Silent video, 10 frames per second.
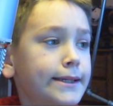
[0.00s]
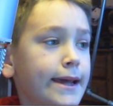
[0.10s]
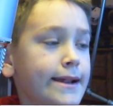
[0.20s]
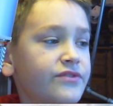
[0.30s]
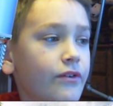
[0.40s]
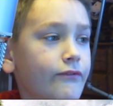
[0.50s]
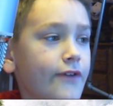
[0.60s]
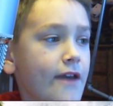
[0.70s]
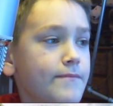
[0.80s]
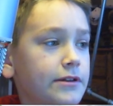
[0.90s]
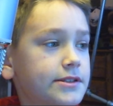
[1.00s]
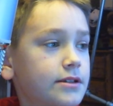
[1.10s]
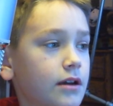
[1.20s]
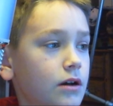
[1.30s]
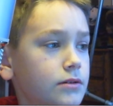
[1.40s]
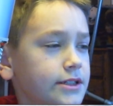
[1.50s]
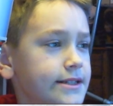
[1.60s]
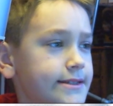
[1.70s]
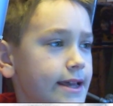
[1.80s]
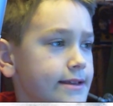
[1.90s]
it's from five months ago, and it
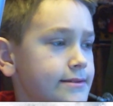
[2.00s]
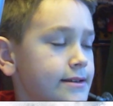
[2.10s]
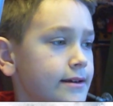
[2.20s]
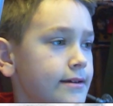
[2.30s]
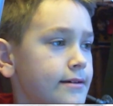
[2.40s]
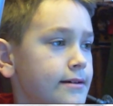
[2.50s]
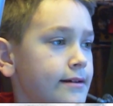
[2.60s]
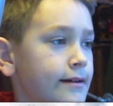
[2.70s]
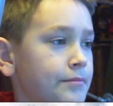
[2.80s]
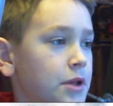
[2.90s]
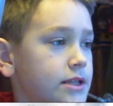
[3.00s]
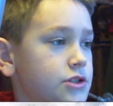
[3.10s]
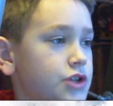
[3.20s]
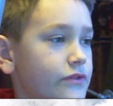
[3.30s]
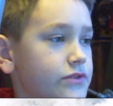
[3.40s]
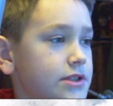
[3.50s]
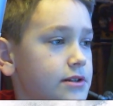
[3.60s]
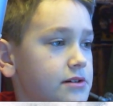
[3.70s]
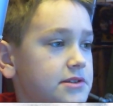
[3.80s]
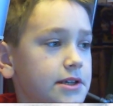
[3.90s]
says. Plus, and
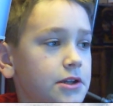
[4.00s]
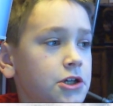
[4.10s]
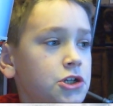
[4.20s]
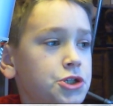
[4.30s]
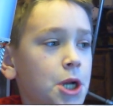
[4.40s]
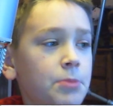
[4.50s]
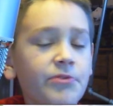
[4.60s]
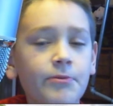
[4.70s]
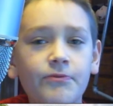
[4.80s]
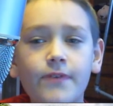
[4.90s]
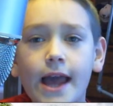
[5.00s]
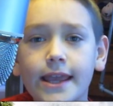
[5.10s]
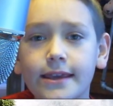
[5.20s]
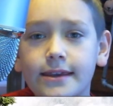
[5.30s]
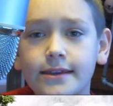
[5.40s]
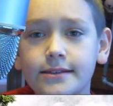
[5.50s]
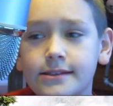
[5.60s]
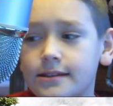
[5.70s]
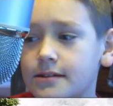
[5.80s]
Tilton, shut up some faggot keys.